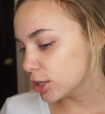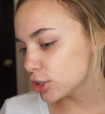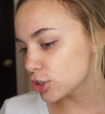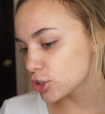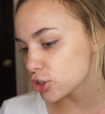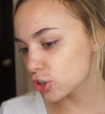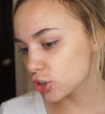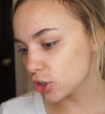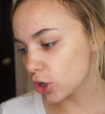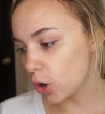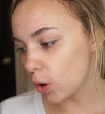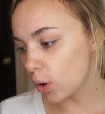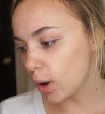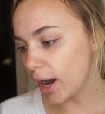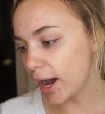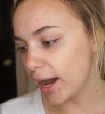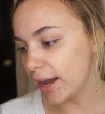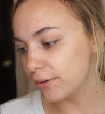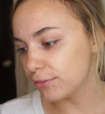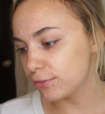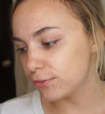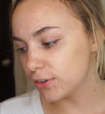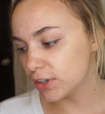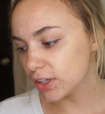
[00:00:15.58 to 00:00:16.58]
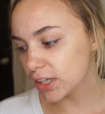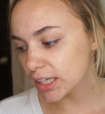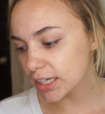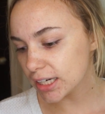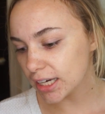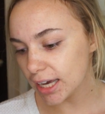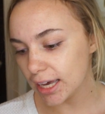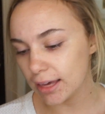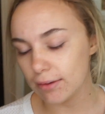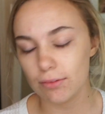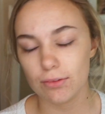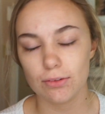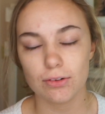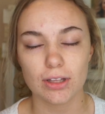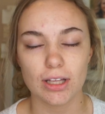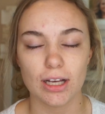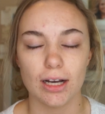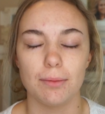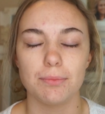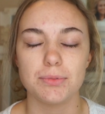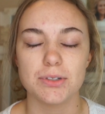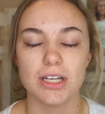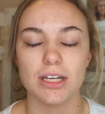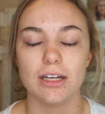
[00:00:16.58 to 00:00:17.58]
So I feel like I haven't really
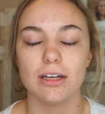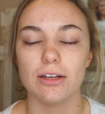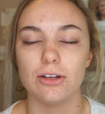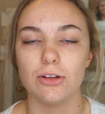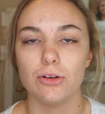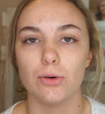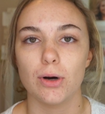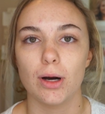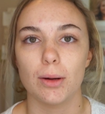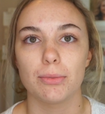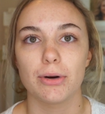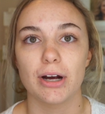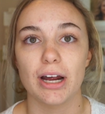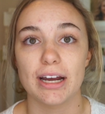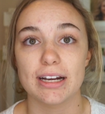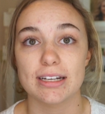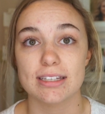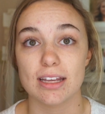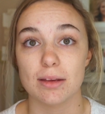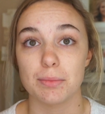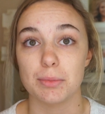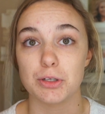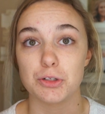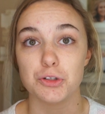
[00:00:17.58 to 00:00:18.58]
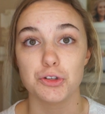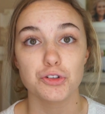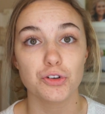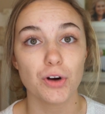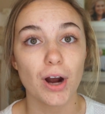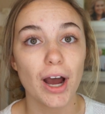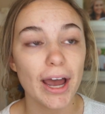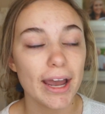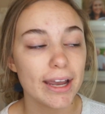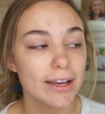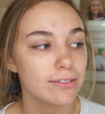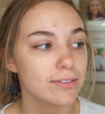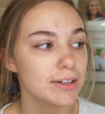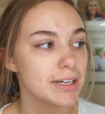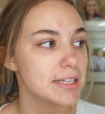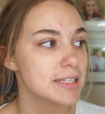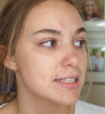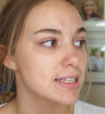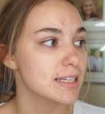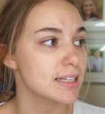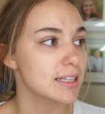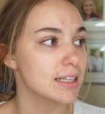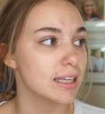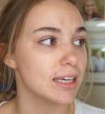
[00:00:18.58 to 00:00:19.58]
updated you on products I've been trying
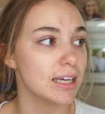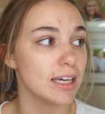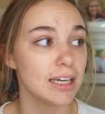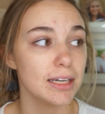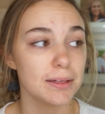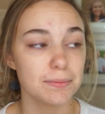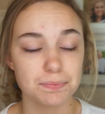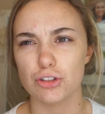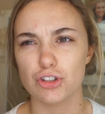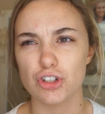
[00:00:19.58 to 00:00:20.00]
recently.